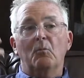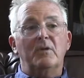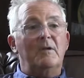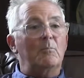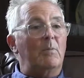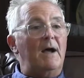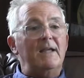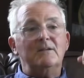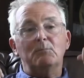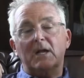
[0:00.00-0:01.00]
when they're
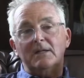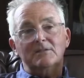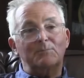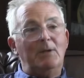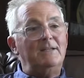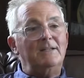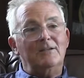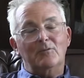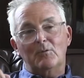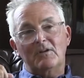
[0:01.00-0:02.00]
buying money,
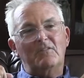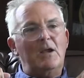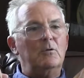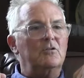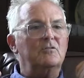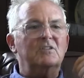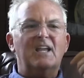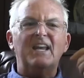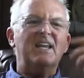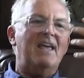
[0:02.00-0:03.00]
spending, if they were using
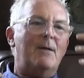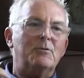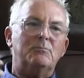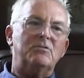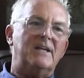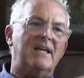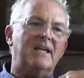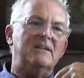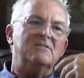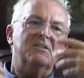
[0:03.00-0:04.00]
any capital
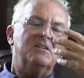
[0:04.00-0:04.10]
plan,